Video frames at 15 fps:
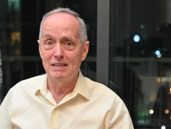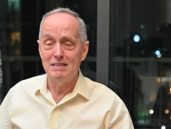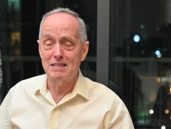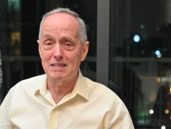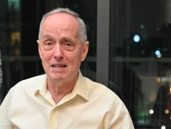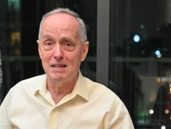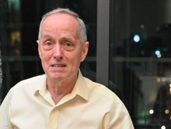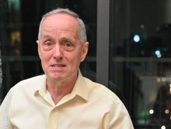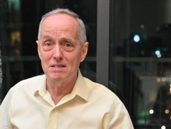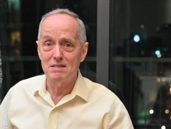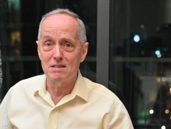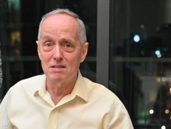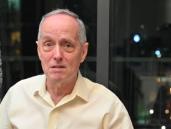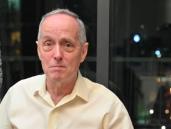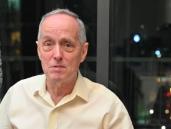insights
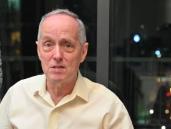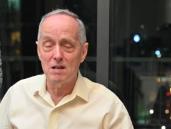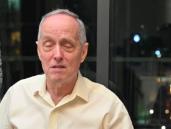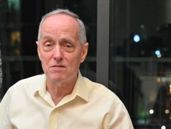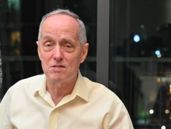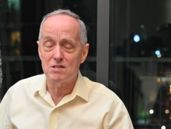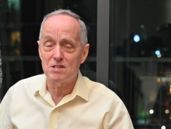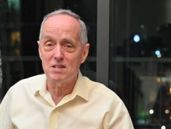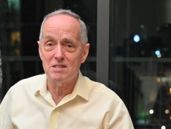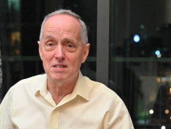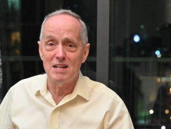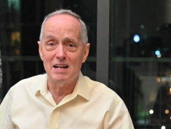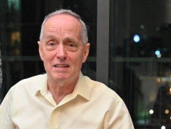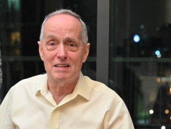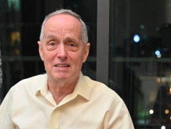into themselves. It's
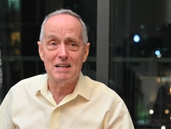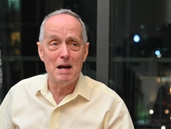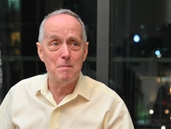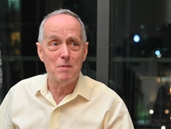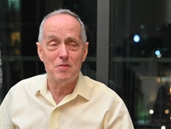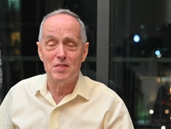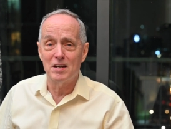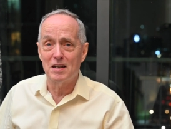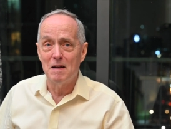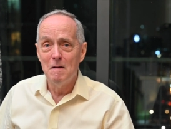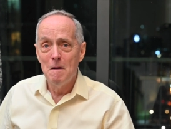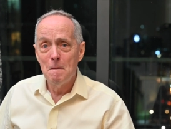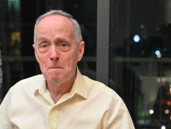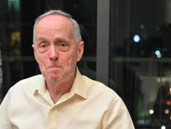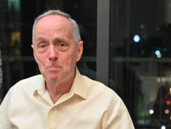just not the type of thing